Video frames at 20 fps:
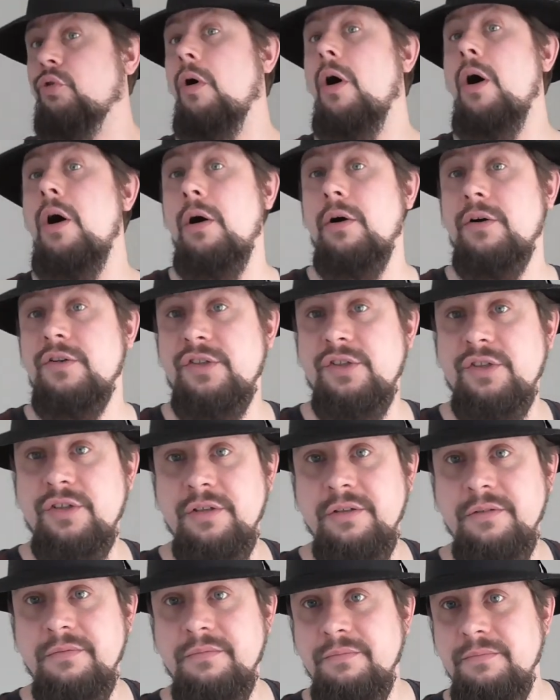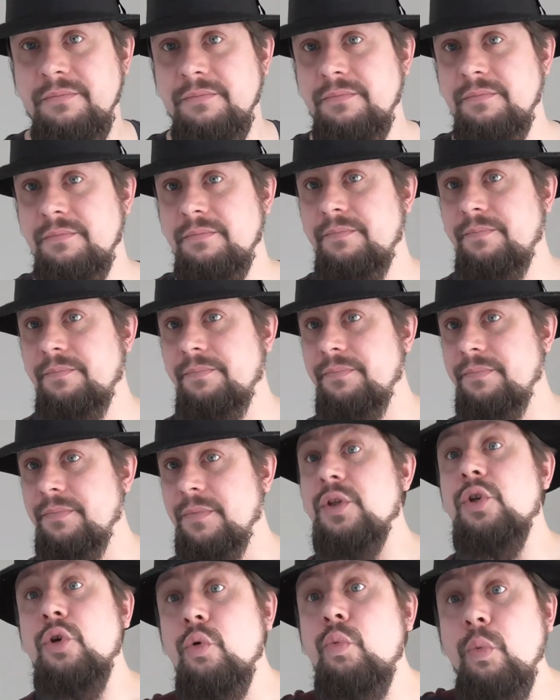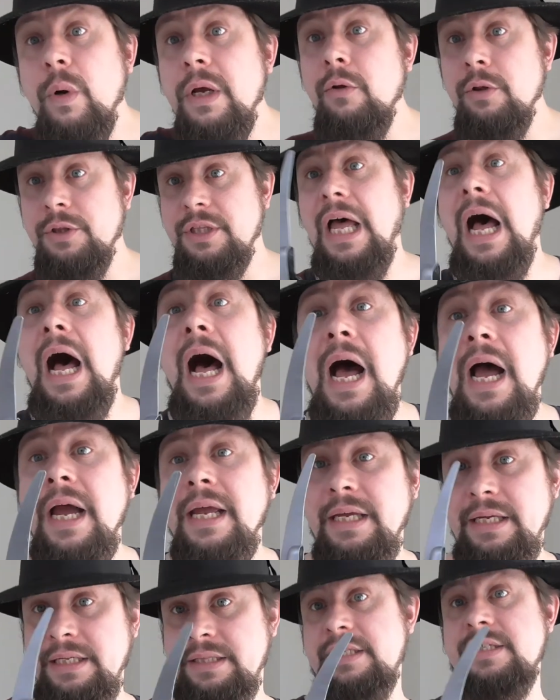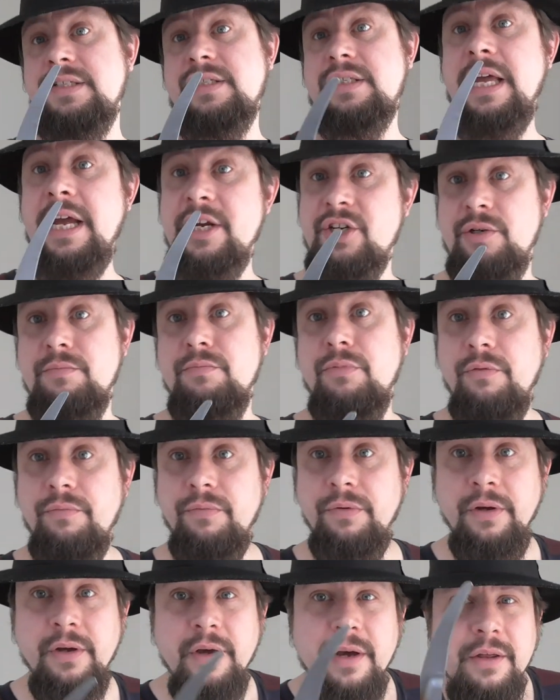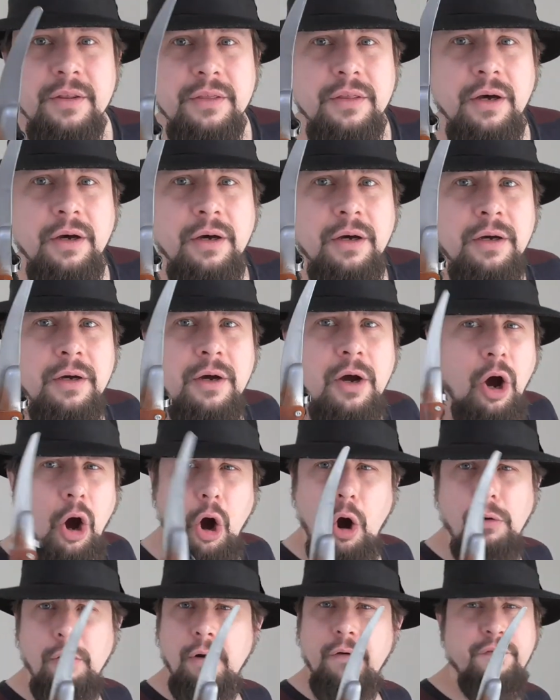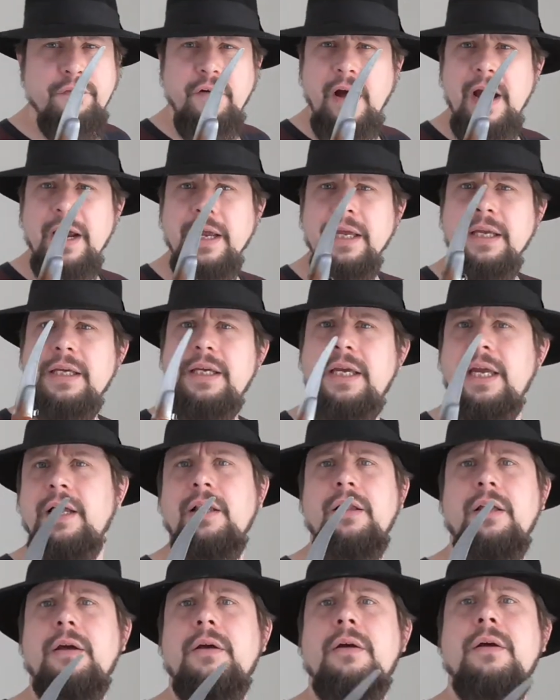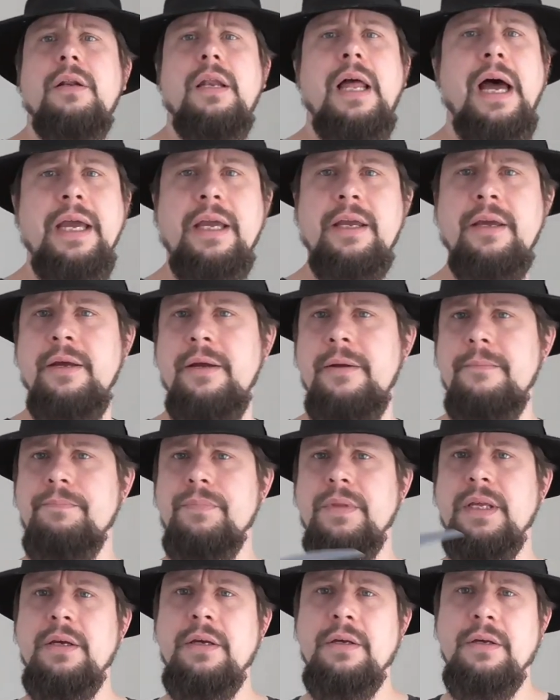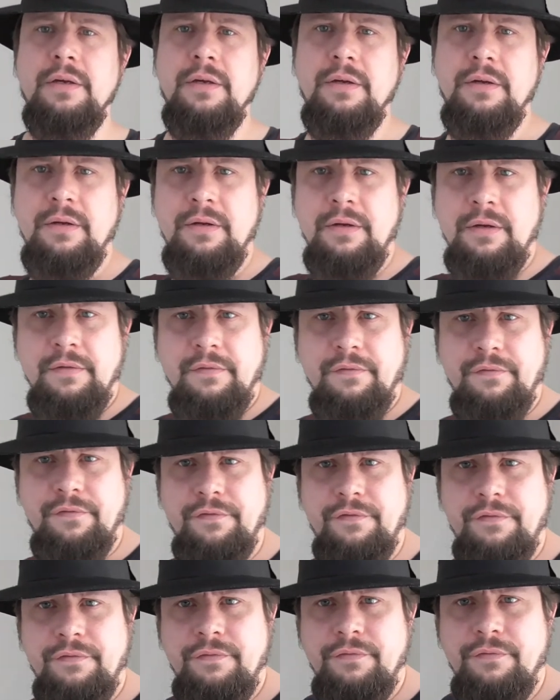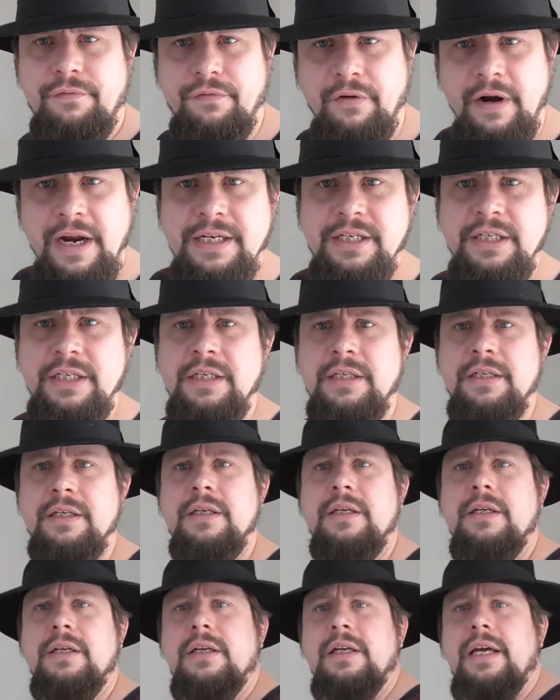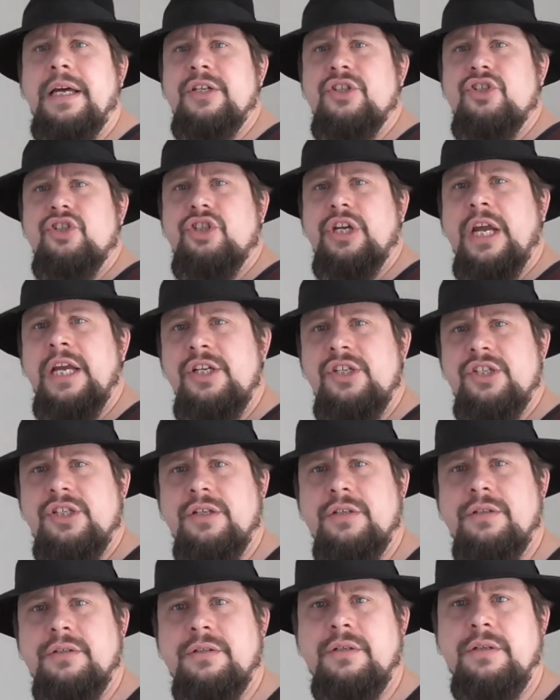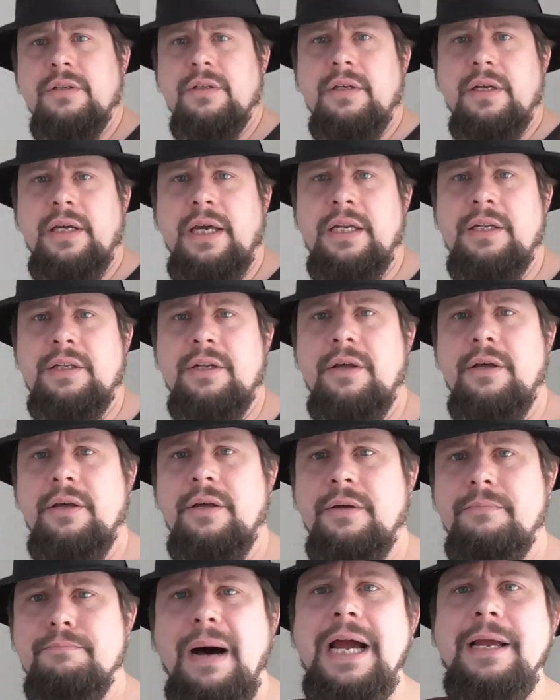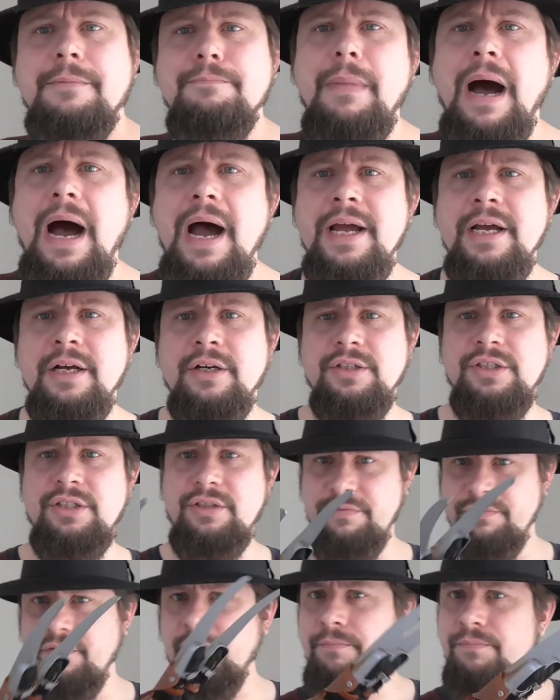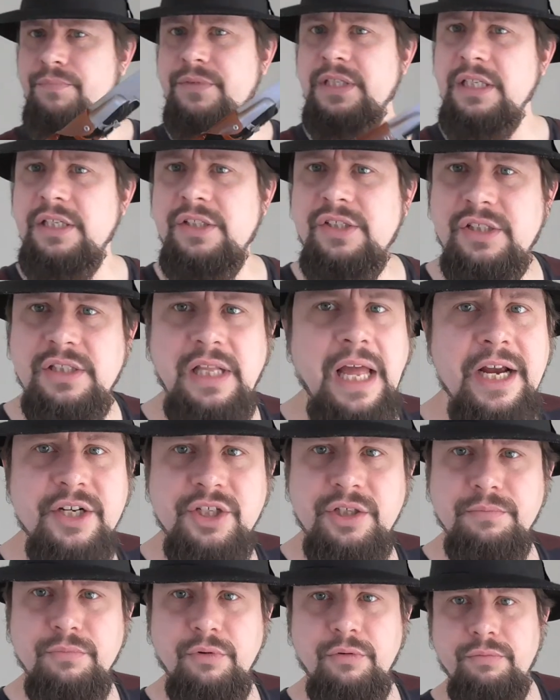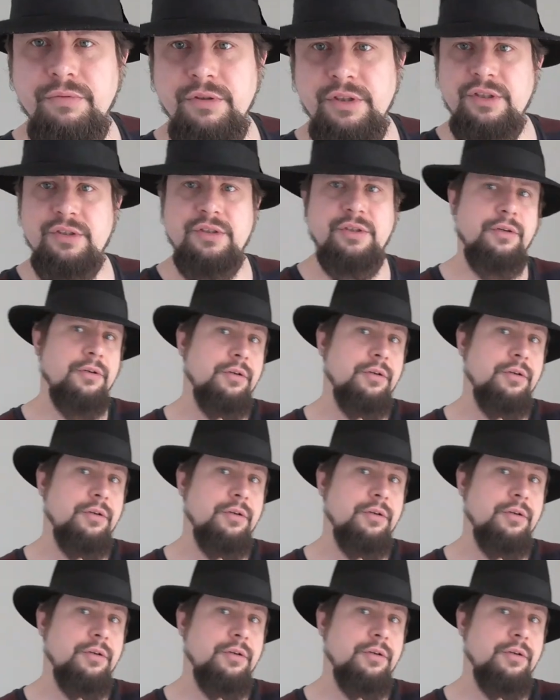drugs, you will die in the slasher movie. The horrifying killer like Freddy and Jason and Mike Myers from these slasher movies,